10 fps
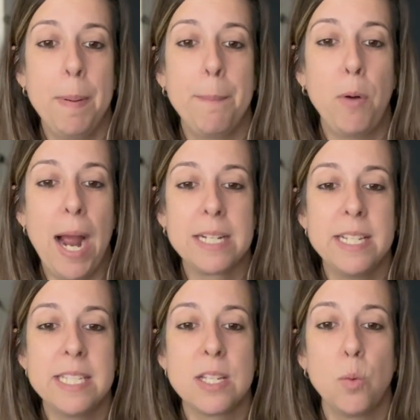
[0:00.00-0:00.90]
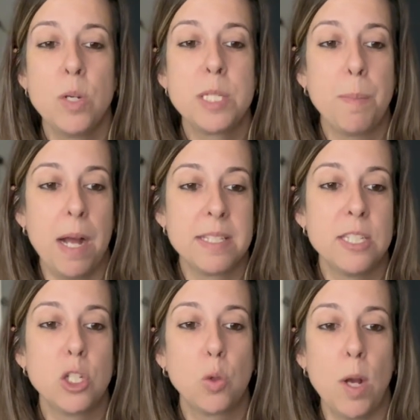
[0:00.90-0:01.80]
But practice responses
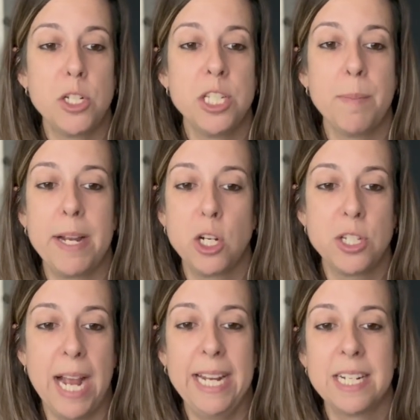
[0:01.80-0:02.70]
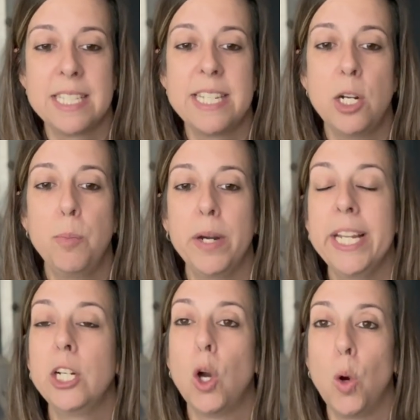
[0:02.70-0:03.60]
to questions about your diet and consider
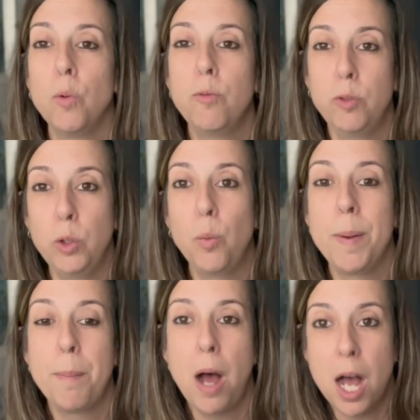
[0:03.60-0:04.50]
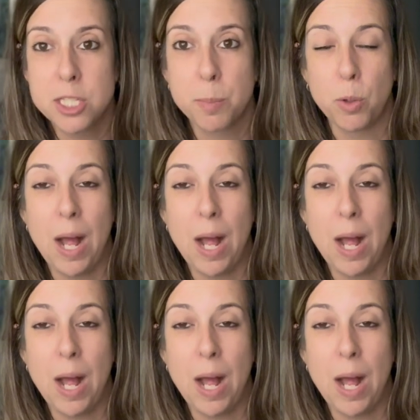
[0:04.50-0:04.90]
bringing your own food when possible.